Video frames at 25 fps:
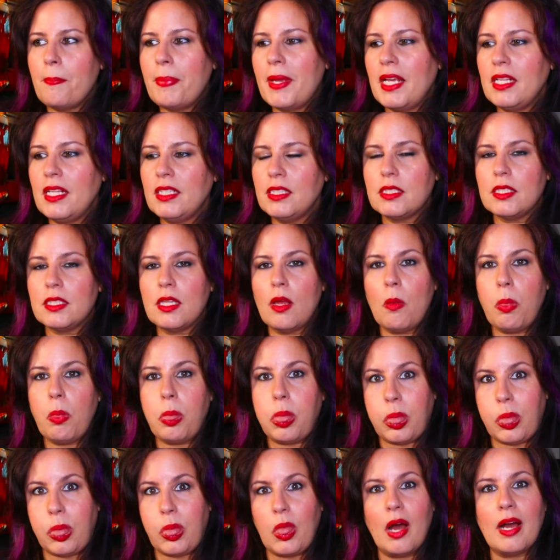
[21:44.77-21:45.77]
being so
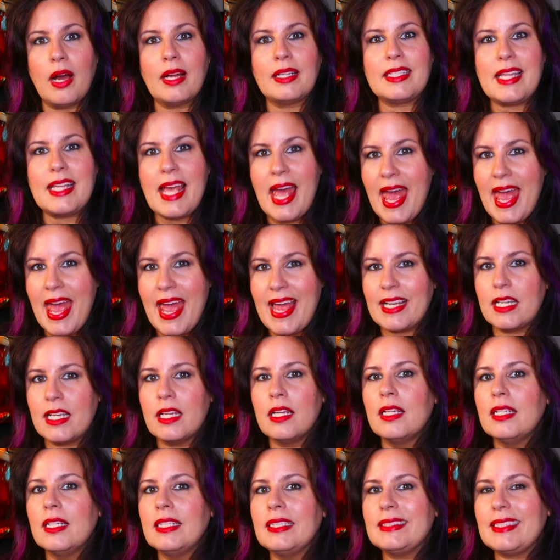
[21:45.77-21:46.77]
on Ted
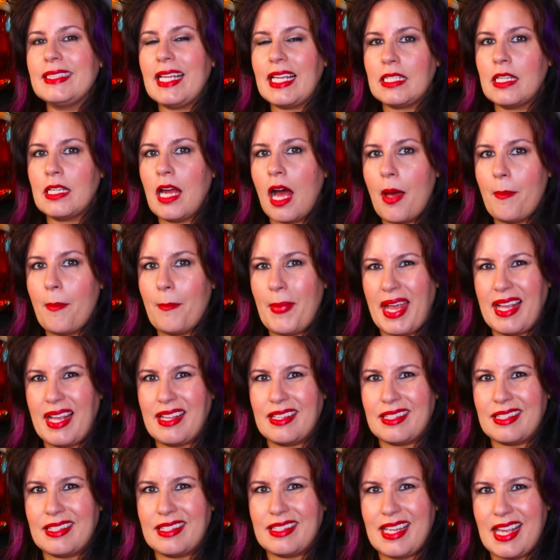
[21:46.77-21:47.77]
does not
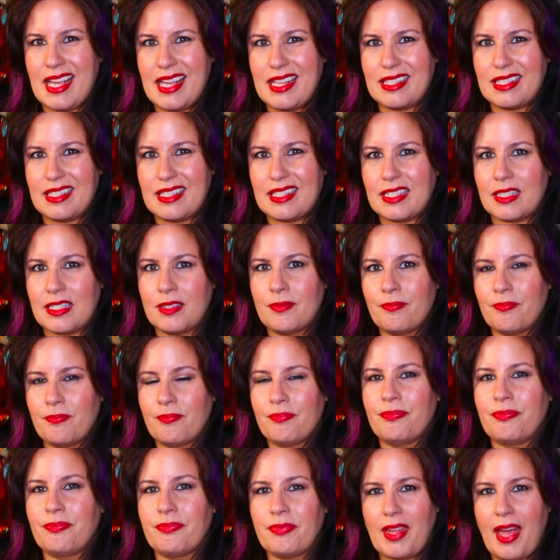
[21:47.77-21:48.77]
make sense
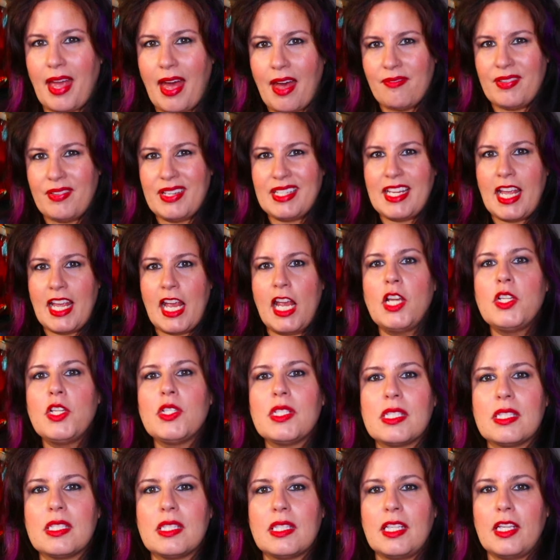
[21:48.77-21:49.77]

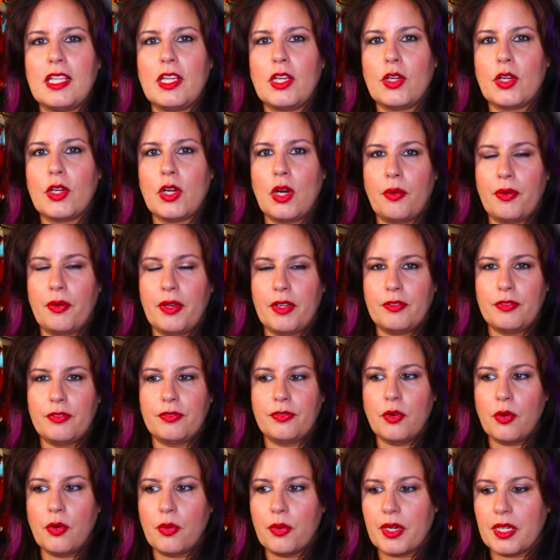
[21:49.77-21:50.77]
advantageously going
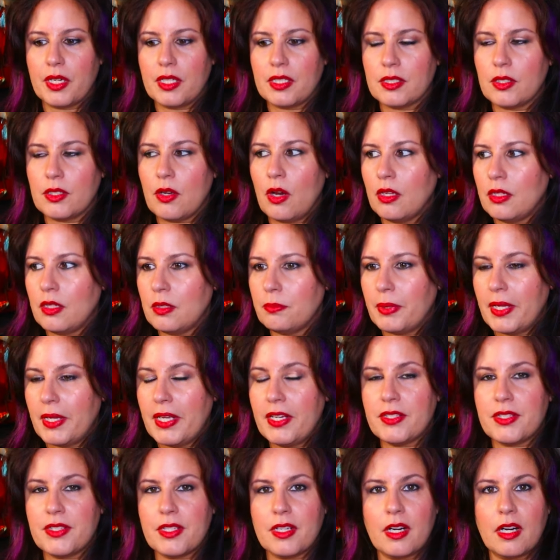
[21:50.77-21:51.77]
forward. So all the
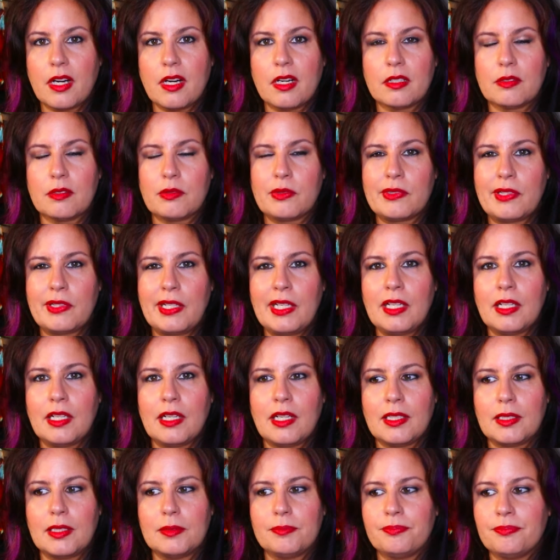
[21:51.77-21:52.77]
players that are ranking
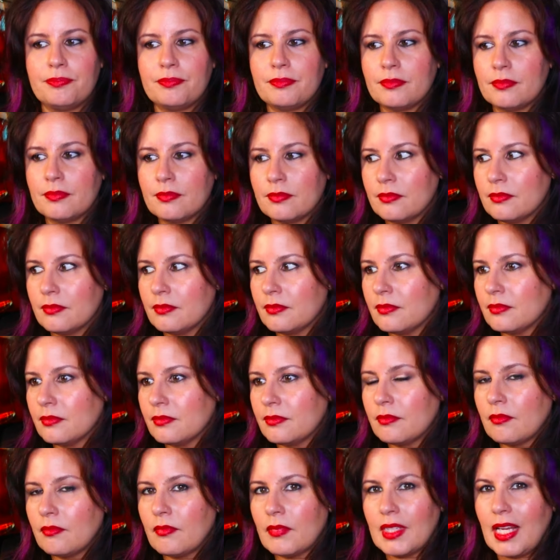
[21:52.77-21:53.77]
on him,
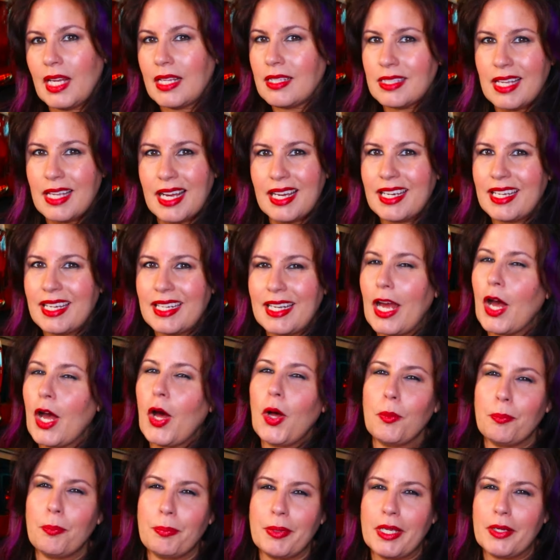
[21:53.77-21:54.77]
that's not going to
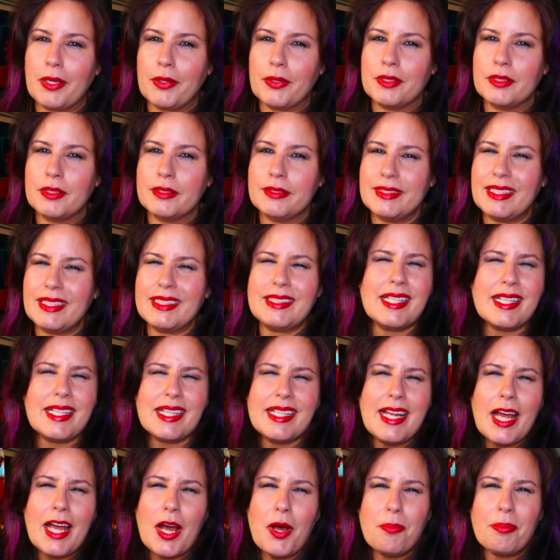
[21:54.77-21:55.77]
help you. That's not
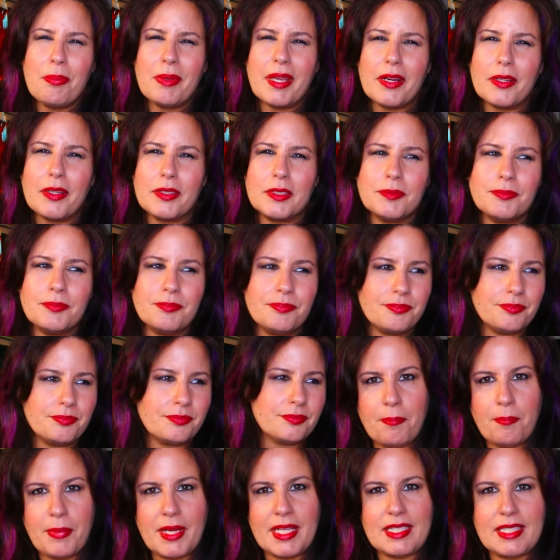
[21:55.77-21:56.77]
going to help you.
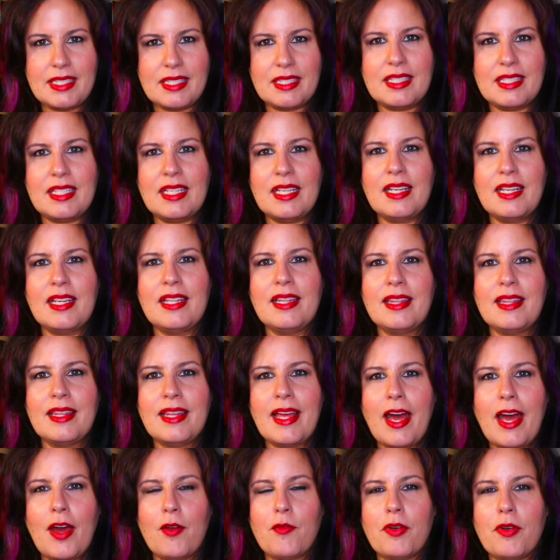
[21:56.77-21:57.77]
But seeing
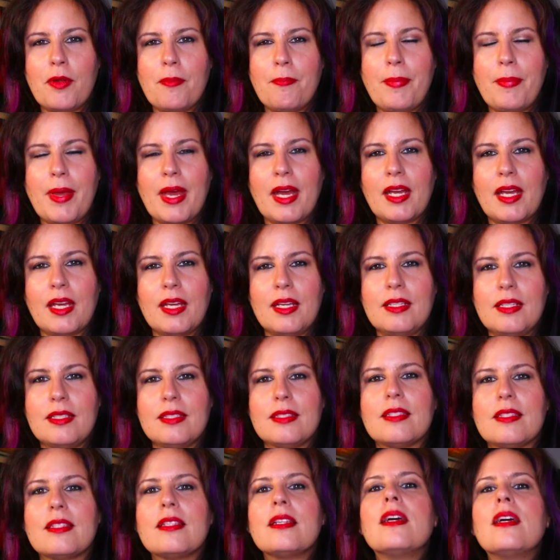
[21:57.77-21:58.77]
that
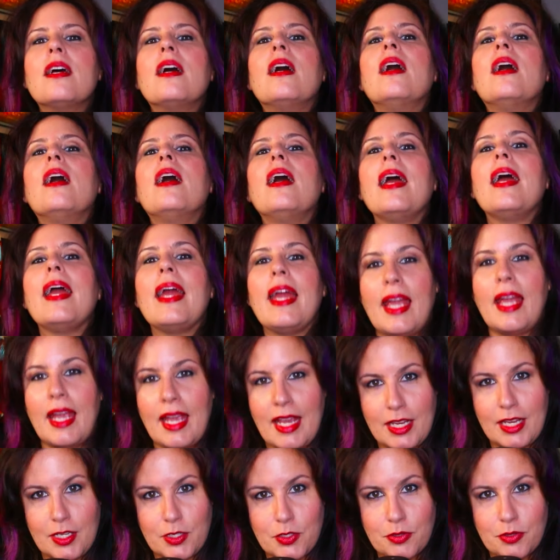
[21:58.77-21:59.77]
Rebecca's
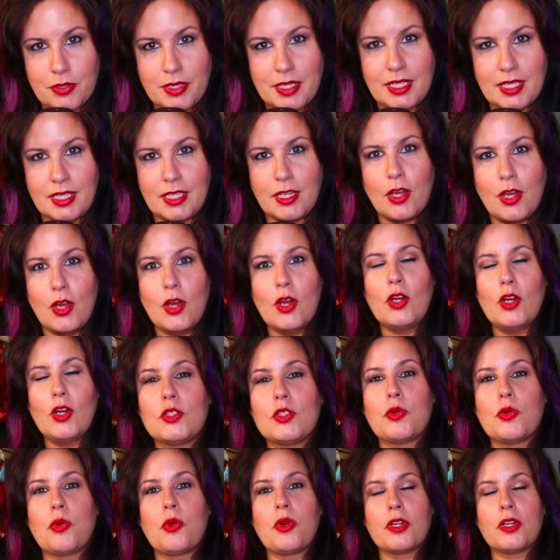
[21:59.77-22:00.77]
hatred
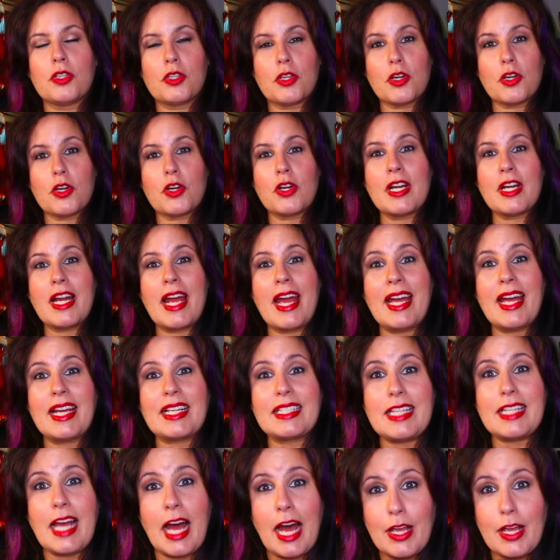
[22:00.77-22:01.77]
towards her
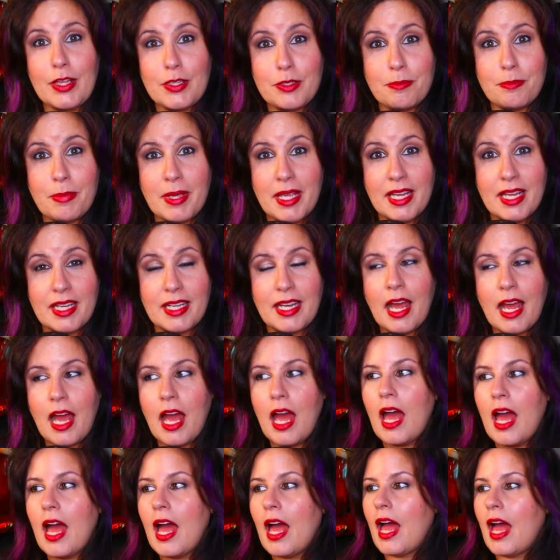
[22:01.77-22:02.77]
ex-husband
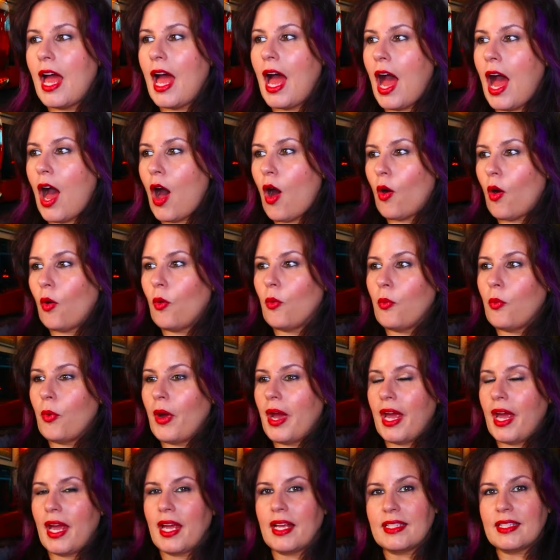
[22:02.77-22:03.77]

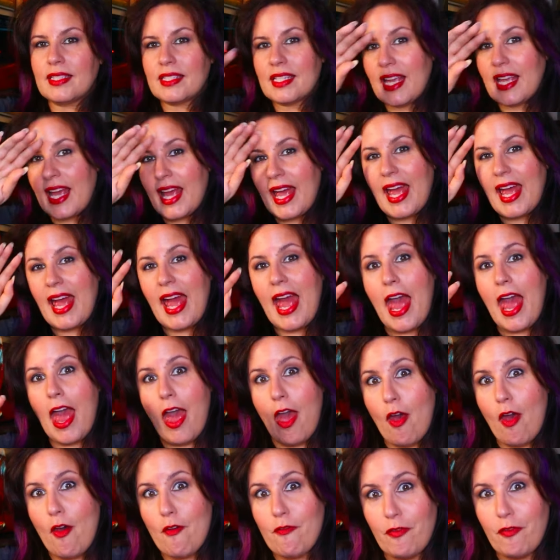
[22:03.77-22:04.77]
outweighs
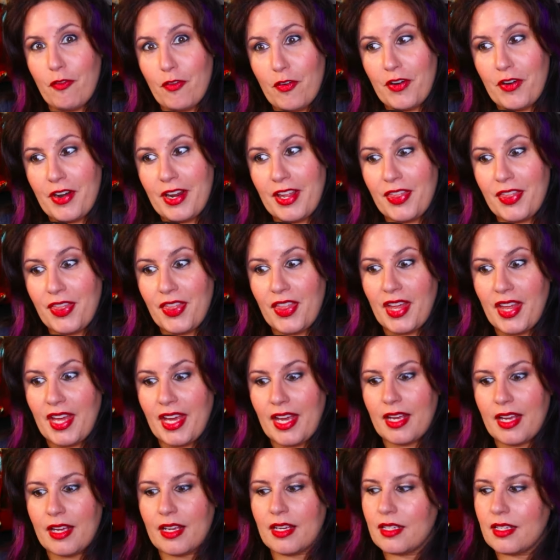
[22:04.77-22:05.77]

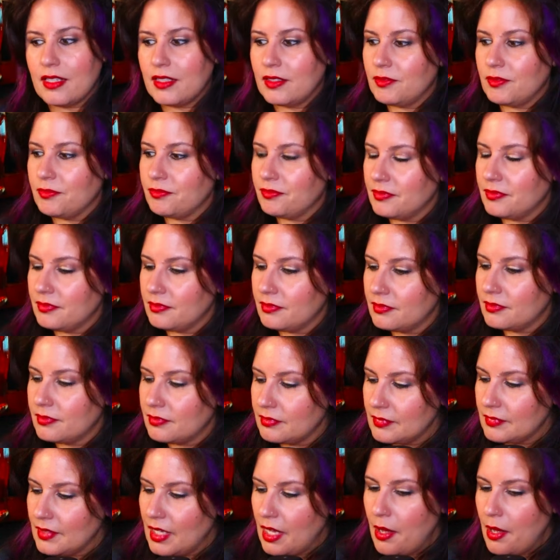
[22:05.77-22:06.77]
everything.
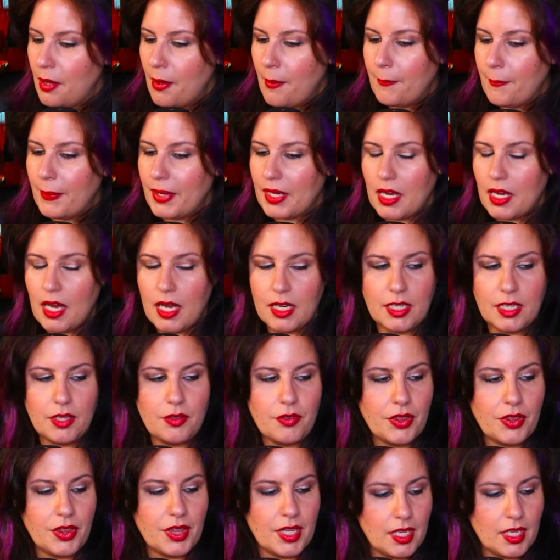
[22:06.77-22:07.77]
God,
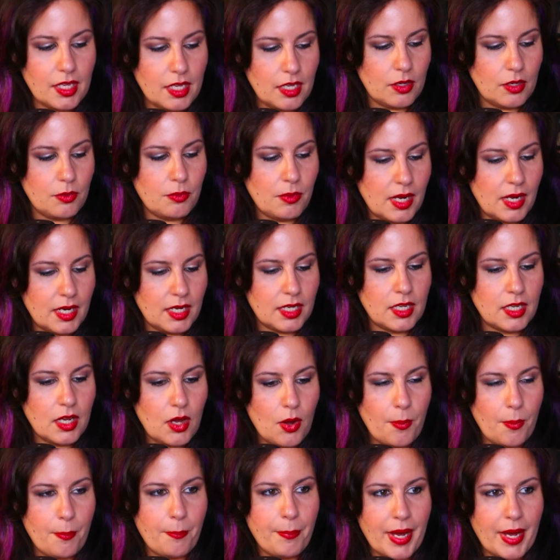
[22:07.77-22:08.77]
you think you'd want to
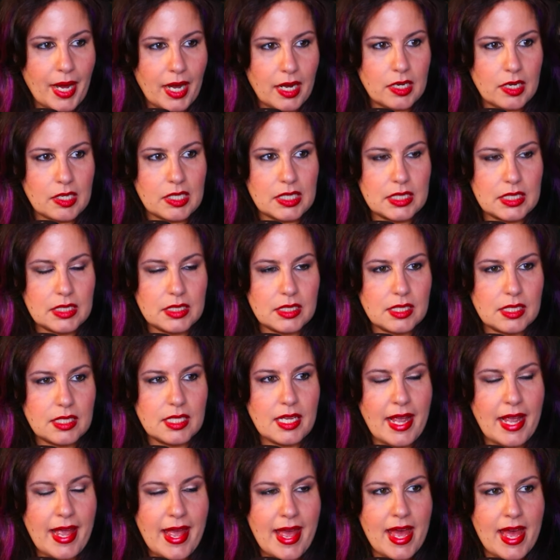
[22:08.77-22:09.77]
go
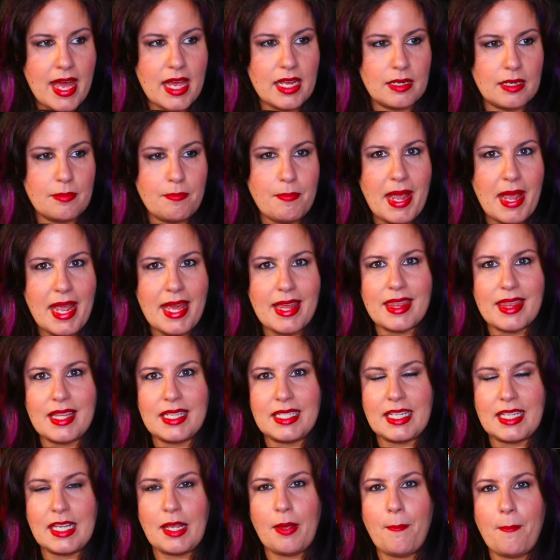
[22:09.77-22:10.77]
backwards and make
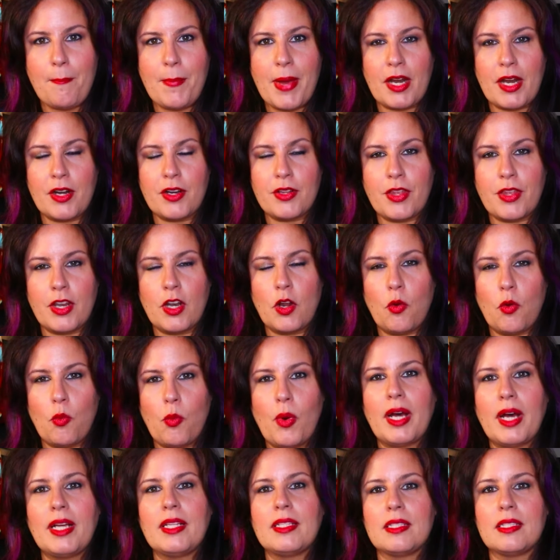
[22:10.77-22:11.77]
the team better than it
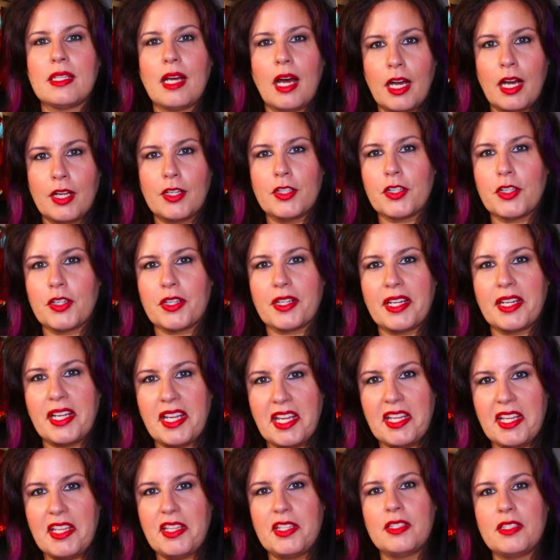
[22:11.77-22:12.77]
was under
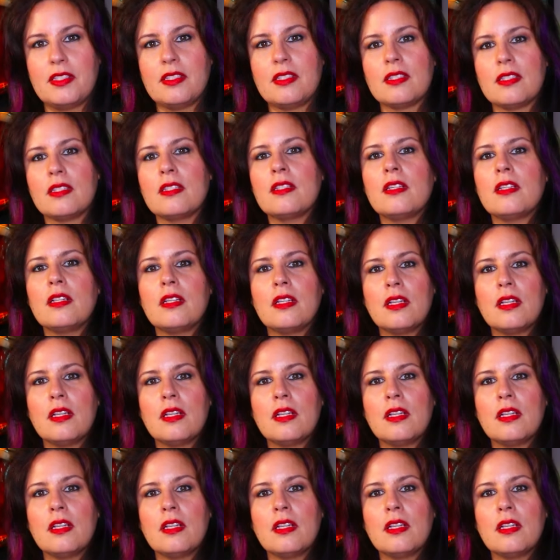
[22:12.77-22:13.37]
his